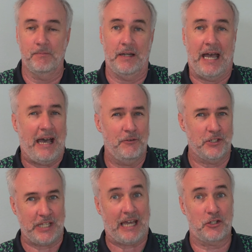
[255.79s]
how
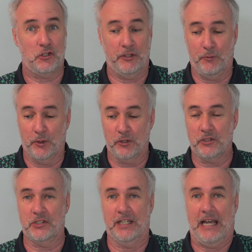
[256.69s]
this actually
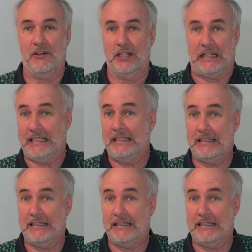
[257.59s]
works and how to clean